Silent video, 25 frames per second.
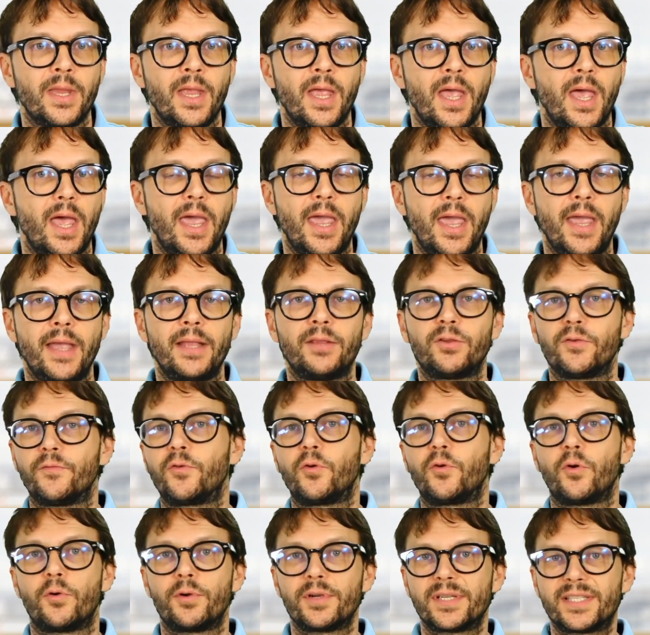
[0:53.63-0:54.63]
and of
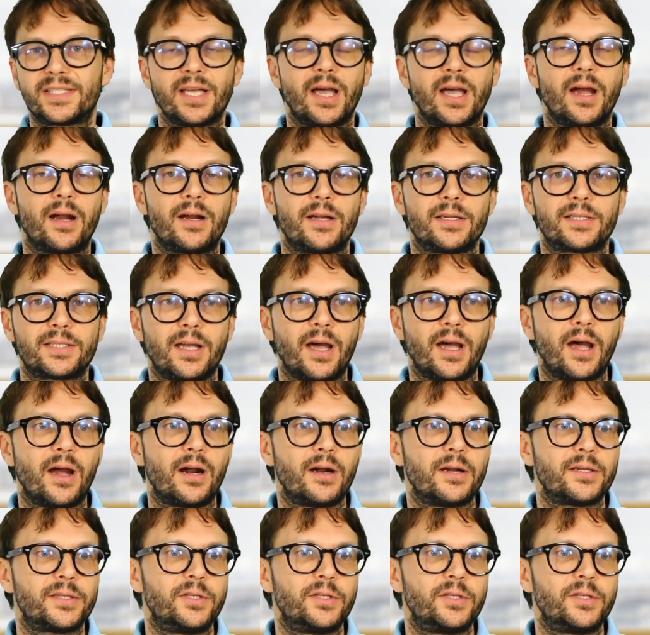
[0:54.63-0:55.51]
course scars,